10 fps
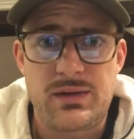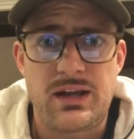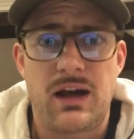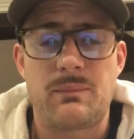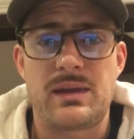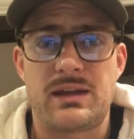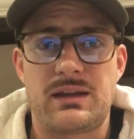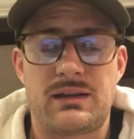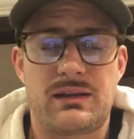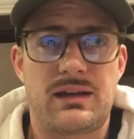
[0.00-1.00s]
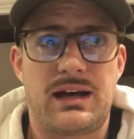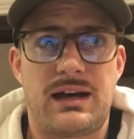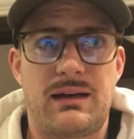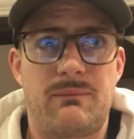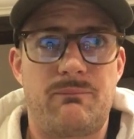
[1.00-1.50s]
and not being,
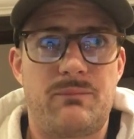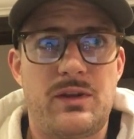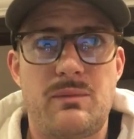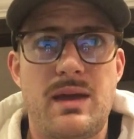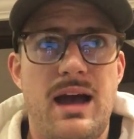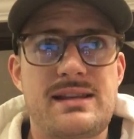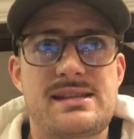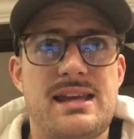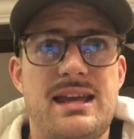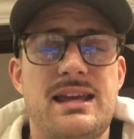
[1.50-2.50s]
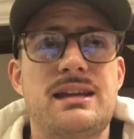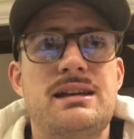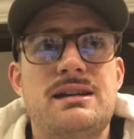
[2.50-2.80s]
I'd say